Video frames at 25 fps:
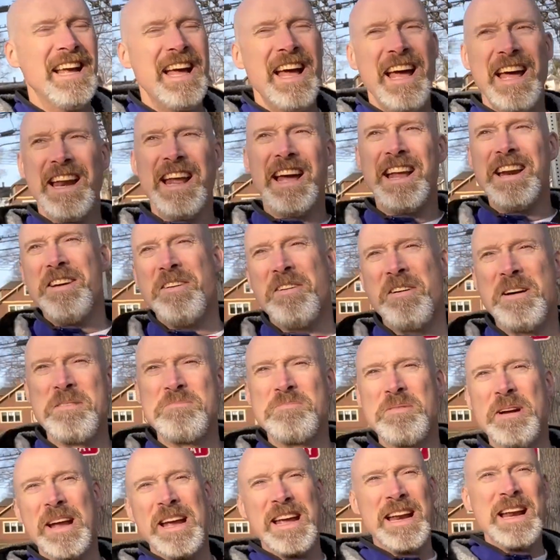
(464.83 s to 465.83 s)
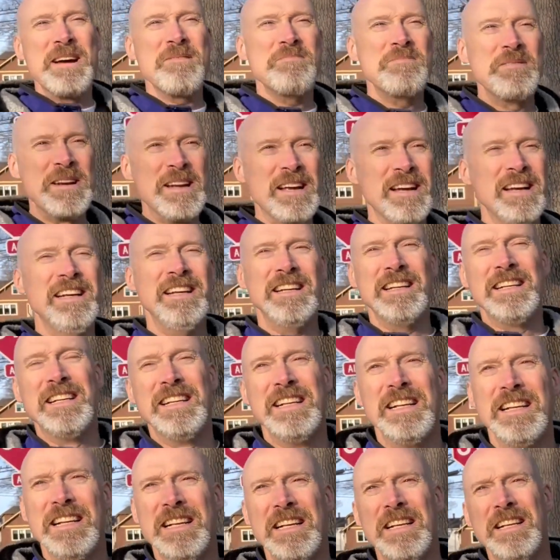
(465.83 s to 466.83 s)
And I know I bring it up in a
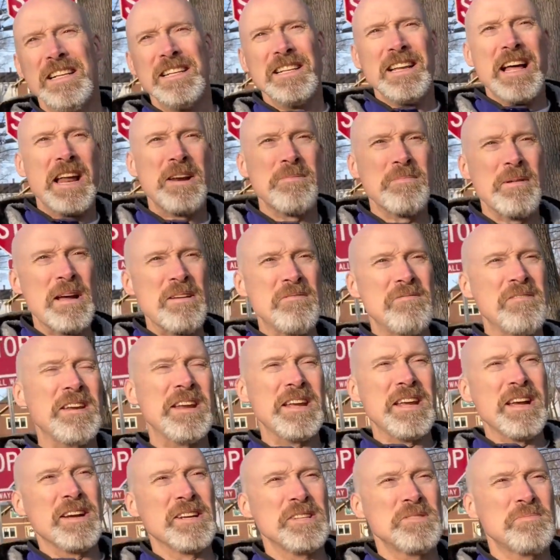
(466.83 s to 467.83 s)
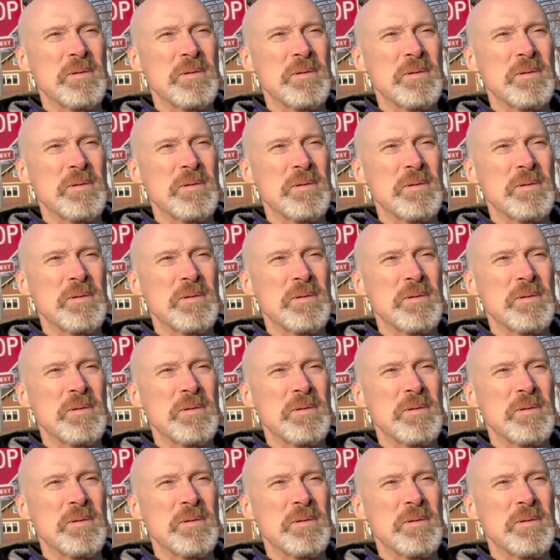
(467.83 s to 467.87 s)
lot of my videos,